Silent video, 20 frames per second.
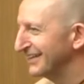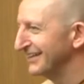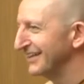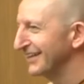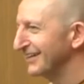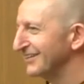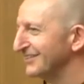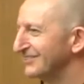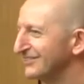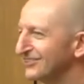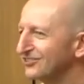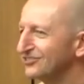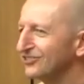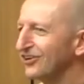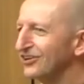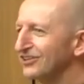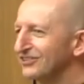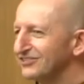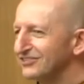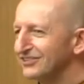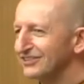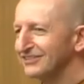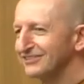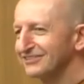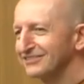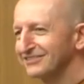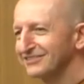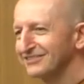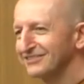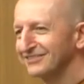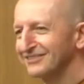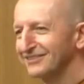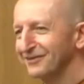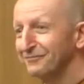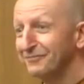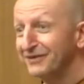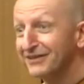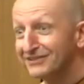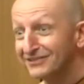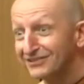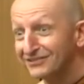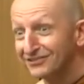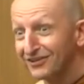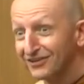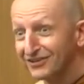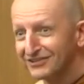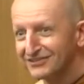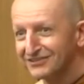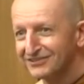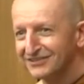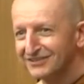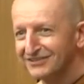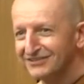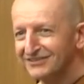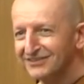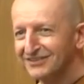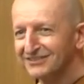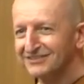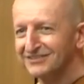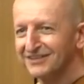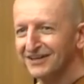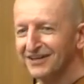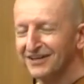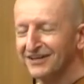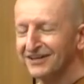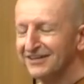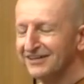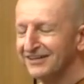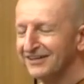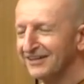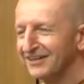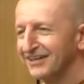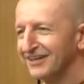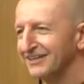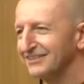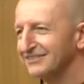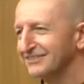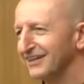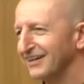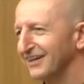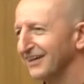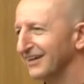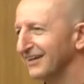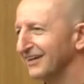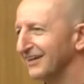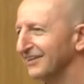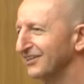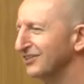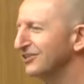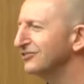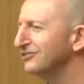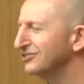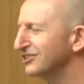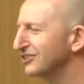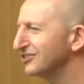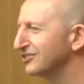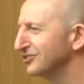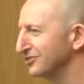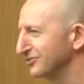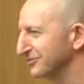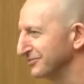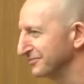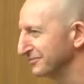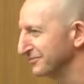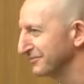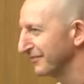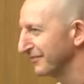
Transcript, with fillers: little dishonesties, big dishonesties, is a, is a huge issue.